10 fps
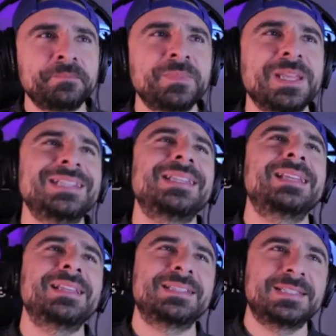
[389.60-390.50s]
It's like
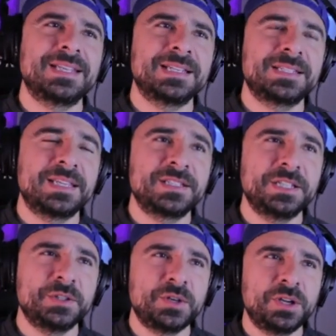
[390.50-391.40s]
this, he says. He
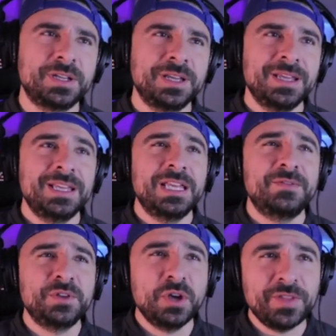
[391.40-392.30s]
continued on. If you
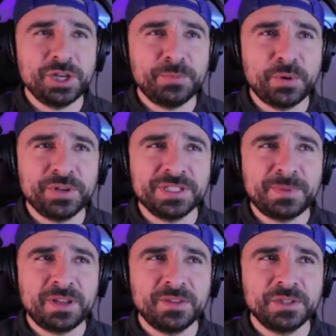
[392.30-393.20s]
know that your opponent is
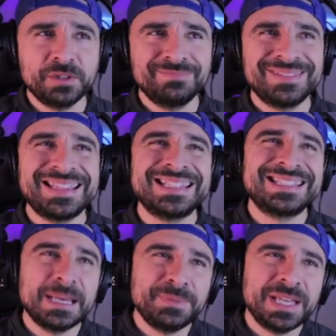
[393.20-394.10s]
better than you, then
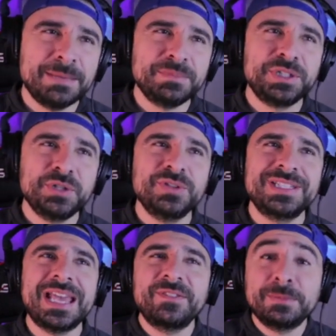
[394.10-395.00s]
sometimes you just
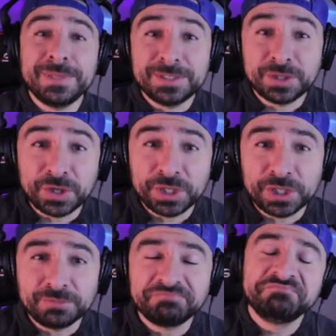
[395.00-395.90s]
have to be
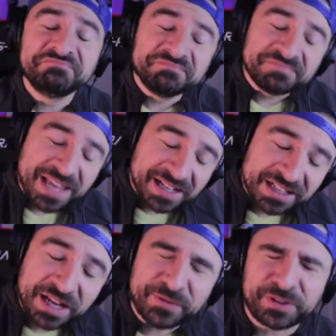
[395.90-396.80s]
dirtier and
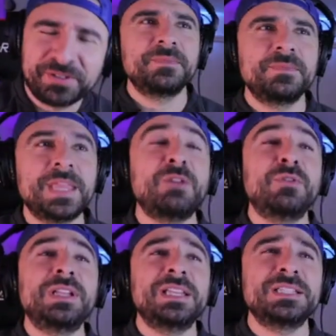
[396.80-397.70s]
clever. That
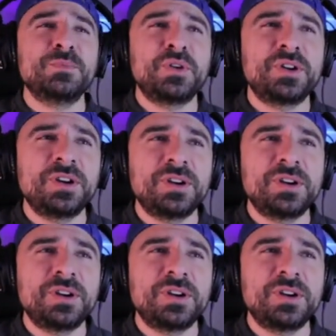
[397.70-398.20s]
really is more